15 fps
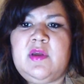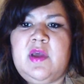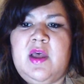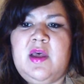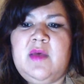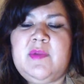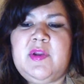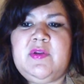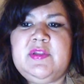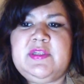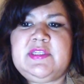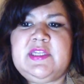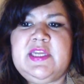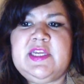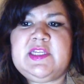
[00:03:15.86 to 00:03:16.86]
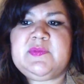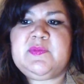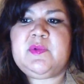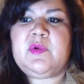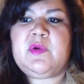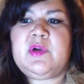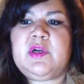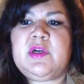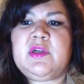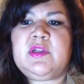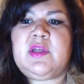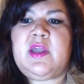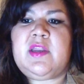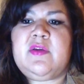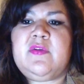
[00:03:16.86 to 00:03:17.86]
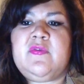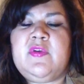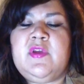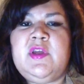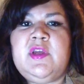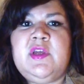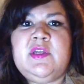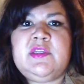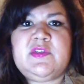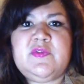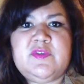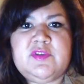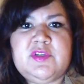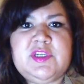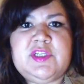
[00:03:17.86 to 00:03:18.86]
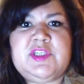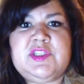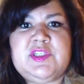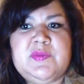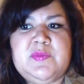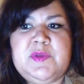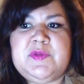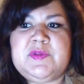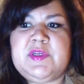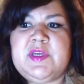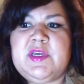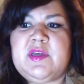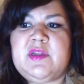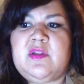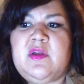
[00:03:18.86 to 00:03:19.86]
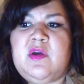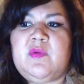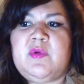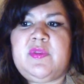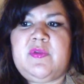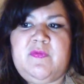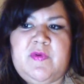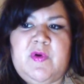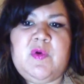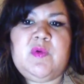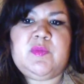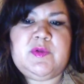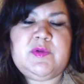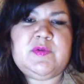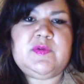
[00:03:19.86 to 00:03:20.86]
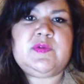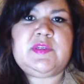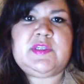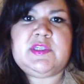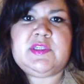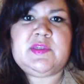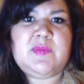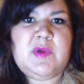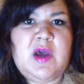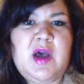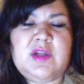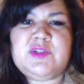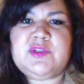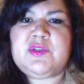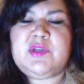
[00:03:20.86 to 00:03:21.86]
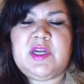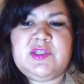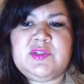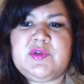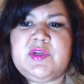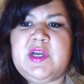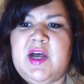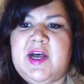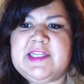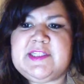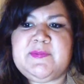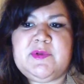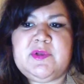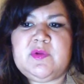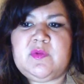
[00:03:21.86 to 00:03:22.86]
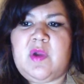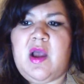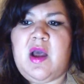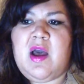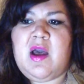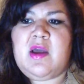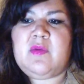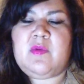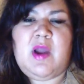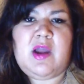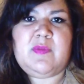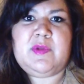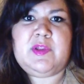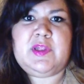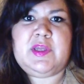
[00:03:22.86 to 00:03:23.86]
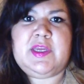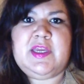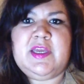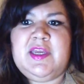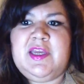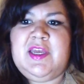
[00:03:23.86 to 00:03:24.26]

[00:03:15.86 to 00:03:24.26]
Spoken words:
Not only did he explore a lot of different traditions in music along with the folk blues, he did some country, gospel, rock, rockabilly.